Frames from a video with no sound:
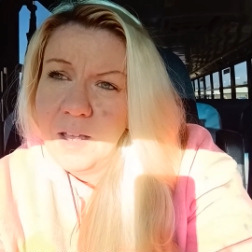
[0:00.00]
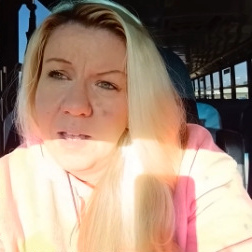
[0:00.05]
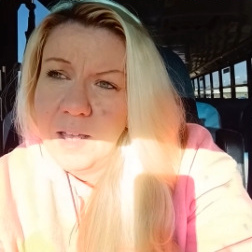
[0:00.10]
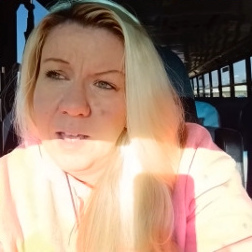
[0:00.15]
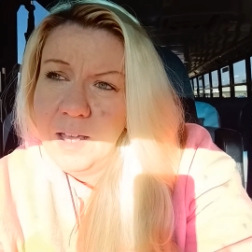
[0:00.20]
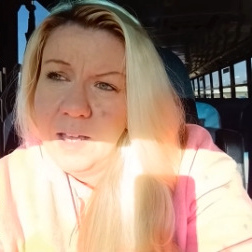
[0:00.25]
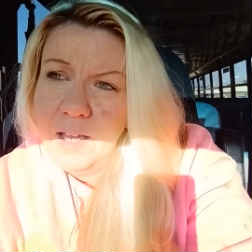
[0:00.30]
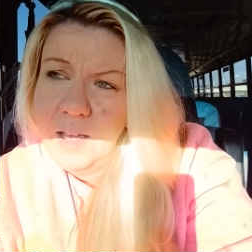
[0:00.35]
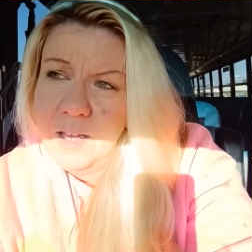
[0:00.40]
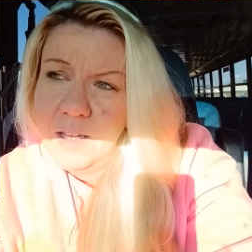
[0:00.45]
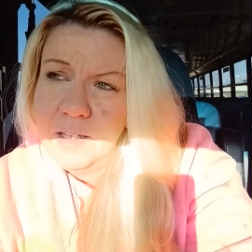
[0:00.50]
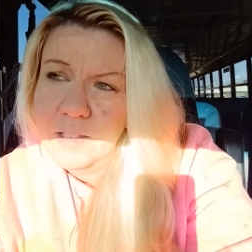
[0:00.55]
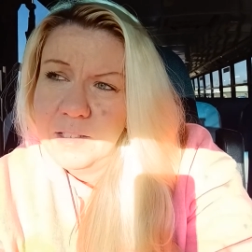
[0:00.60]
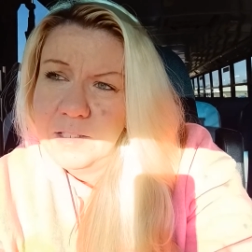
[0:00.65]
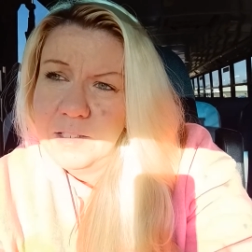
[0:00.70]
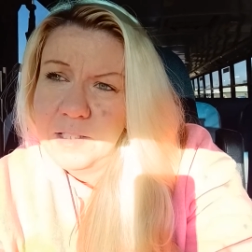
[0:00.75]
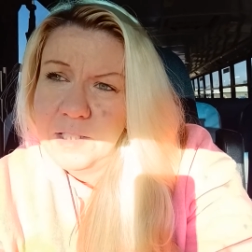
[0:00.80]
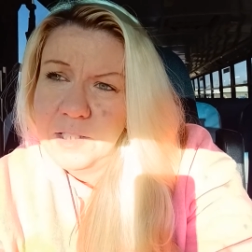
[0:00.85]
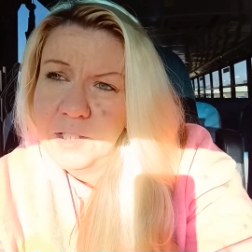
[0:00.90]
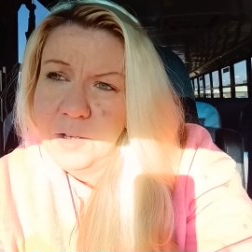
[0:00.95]

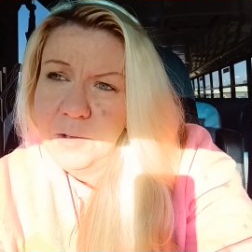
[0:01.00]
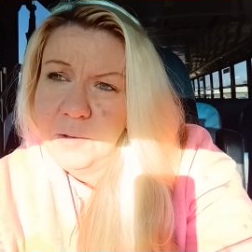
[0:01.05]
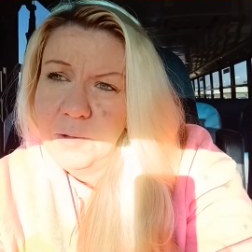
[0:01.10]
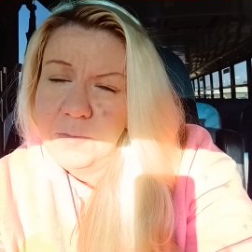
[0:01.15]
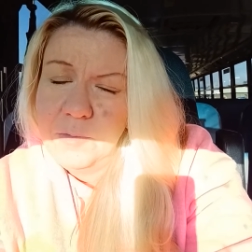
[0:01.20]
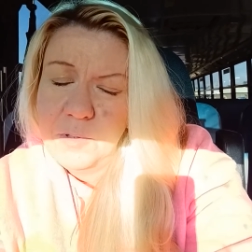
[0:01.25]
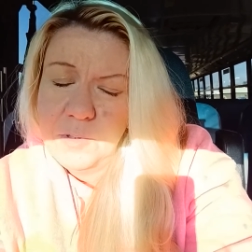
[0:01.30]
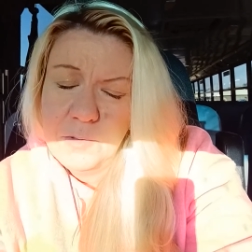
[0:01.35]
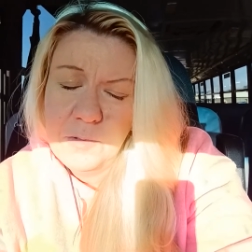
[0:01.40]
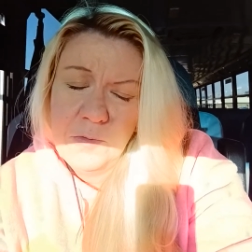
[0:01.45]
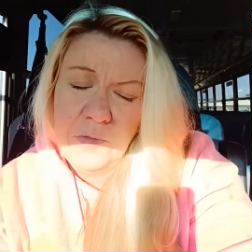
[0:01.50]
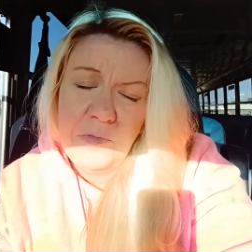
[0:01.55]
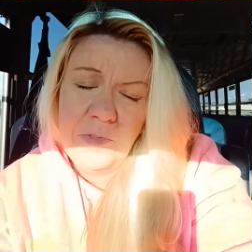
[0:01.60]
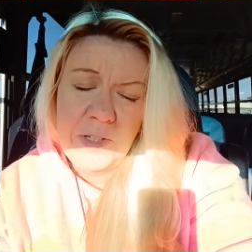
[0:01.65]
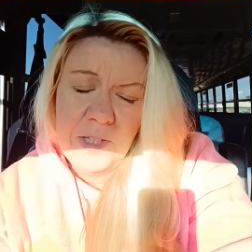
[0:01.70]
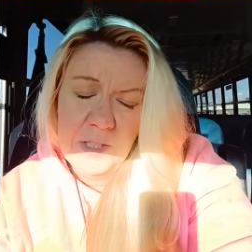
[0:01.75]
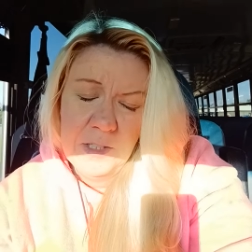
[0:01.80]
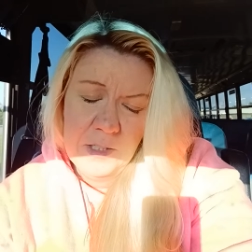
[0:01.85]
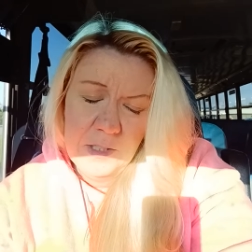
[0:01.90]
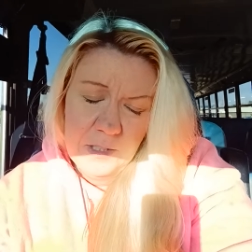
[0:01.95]
and, you know, if you
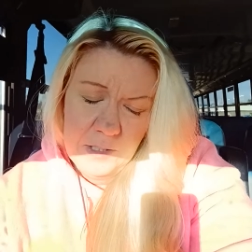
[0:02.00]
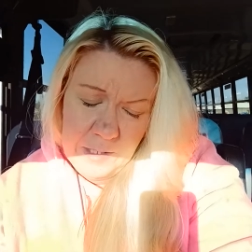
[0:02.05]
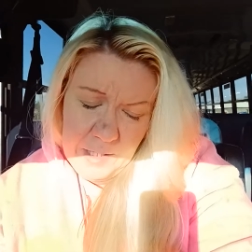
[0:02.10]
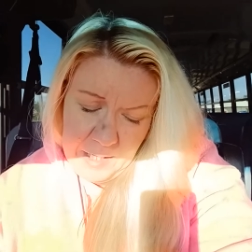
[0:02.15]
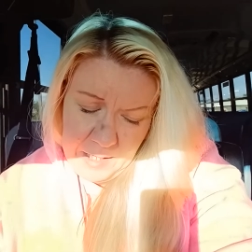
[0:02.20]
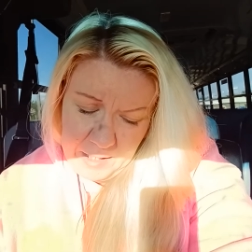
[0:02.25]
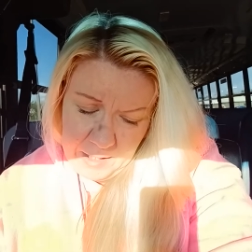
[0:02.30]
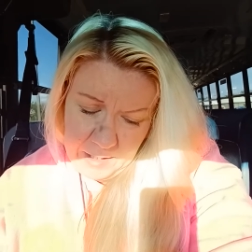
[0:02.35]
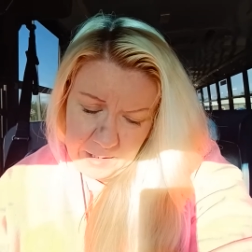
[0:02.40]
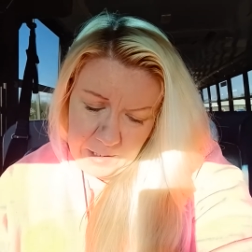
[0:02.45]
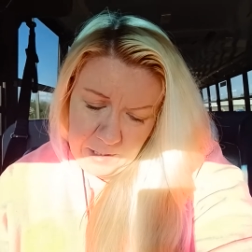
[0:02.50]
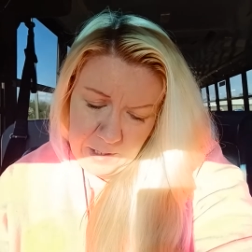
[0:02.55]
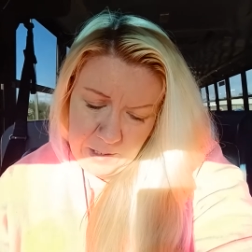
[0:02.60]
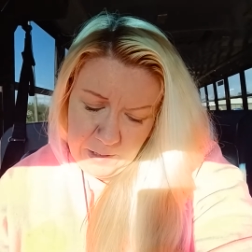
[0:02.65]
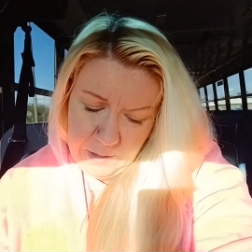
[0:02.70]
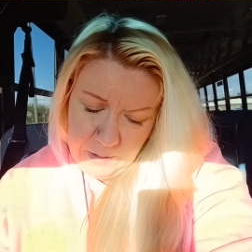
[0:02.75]
feel like